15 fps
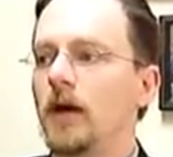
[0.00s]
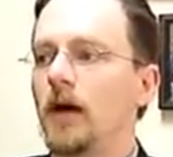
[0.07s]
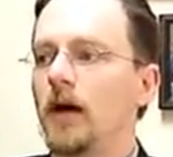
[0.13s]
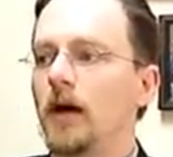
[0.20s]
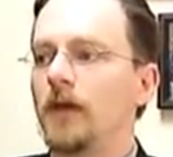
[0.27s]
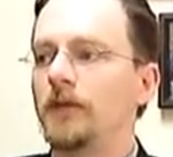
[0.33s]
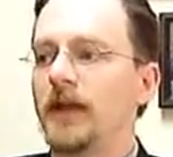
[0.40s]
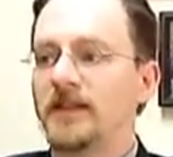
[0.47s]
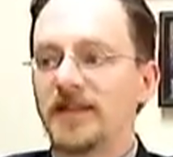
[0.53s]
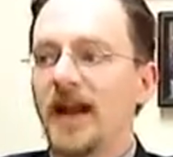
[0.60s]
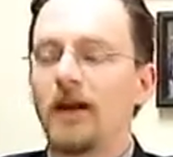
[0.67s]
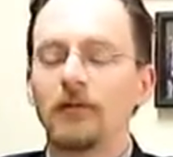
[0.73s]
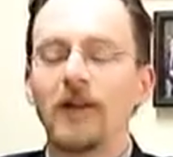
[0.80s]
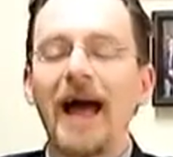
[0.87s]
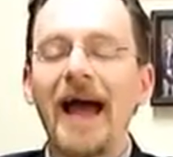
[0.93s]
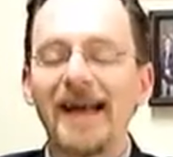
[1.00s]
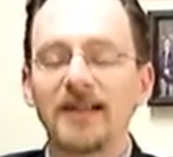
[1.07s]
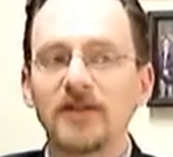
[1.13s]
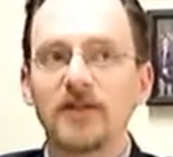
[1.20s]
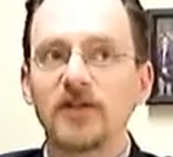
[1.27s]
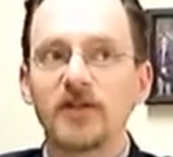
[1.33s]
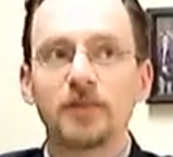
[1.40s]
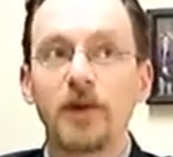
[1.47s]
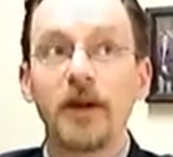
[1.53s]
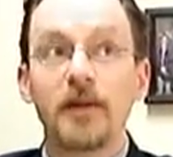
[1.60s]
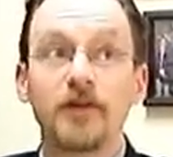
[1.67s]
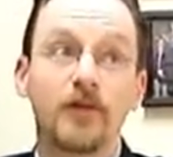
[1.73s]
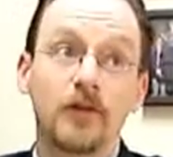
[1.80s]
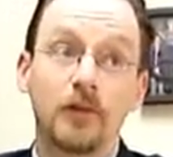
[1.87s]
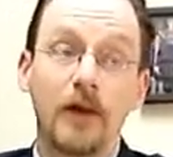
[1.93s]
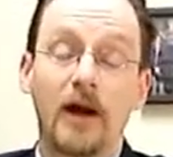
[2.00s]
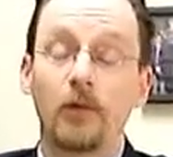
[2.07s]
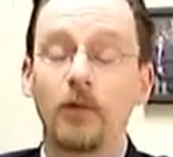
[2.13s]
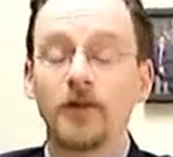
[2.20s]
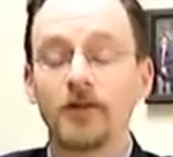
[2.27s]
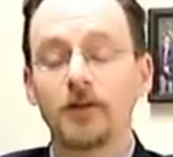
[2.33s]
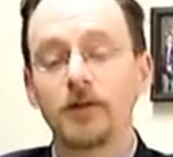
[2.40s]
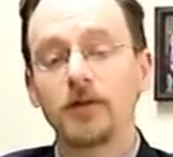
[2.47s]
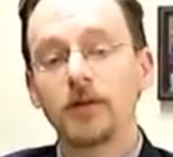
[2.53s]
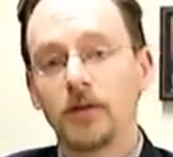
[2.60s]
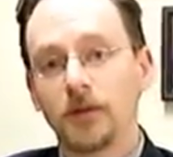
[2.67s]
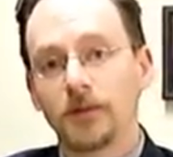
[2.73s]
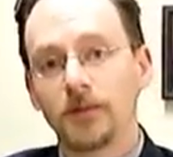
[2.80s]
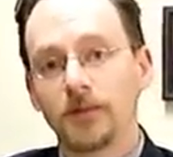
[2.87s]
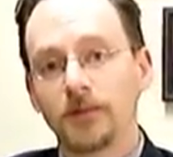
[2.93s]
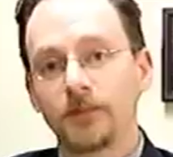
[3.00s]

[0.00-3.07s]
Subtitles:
that's how Latin spreads throughout Western Europe.